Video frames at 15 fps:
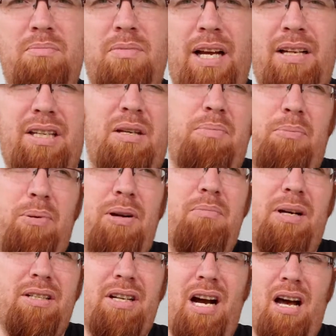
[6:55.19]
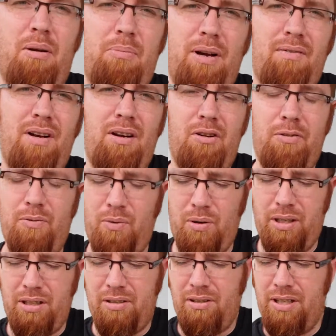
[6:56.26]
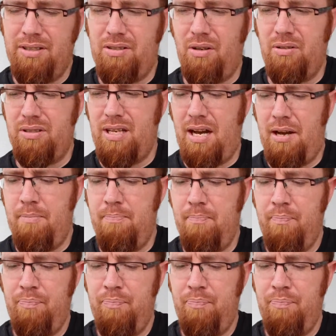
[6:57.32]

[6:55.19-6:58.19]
I uh, keep it pretty much hot, above 140 degrees the whole time.